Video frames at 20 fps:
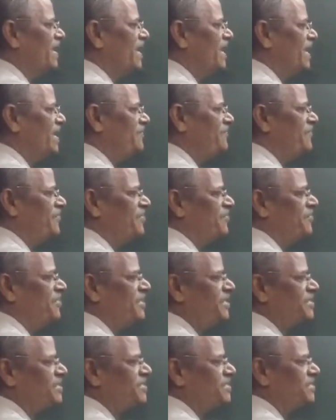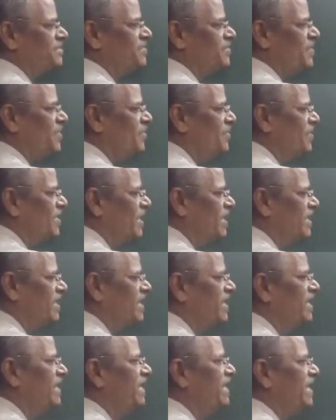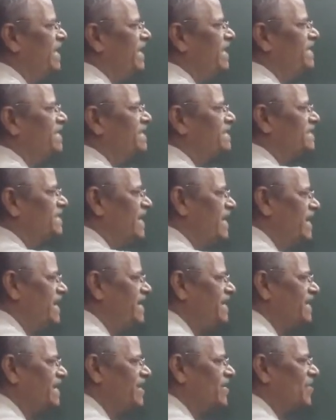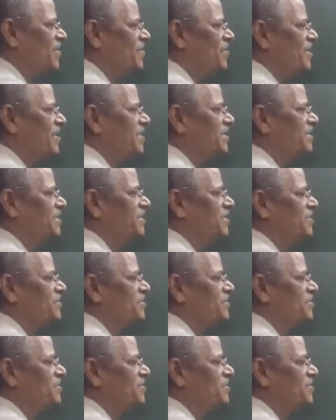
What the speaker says: hypotenuse congruent and side congruent.